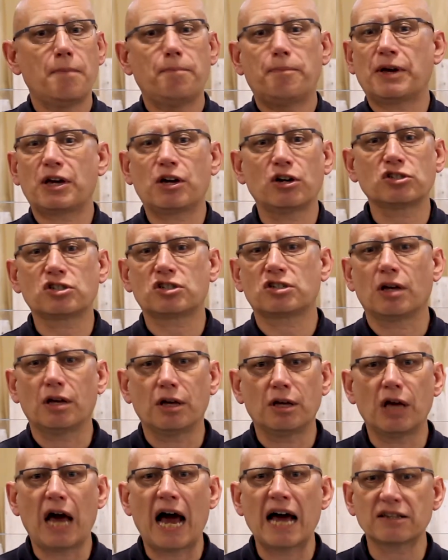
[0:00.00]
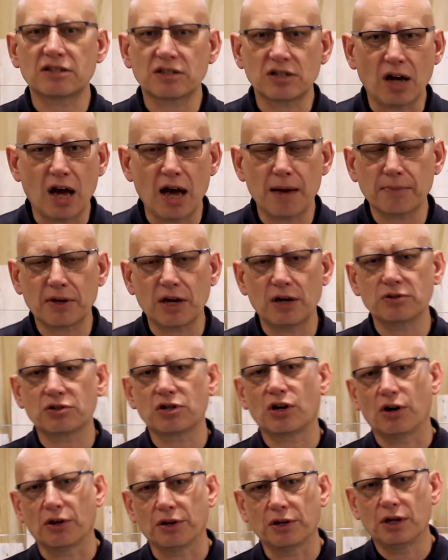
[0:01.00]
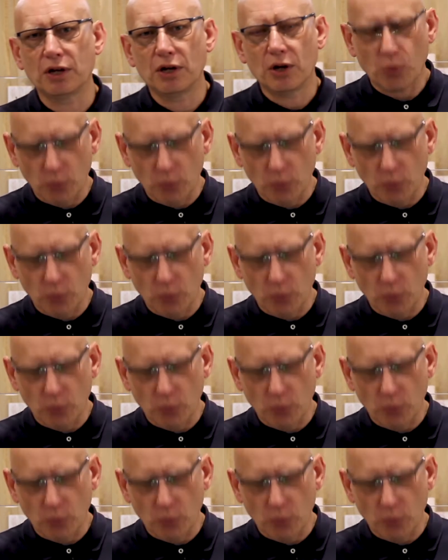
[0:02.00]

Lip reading: Because as time goes on,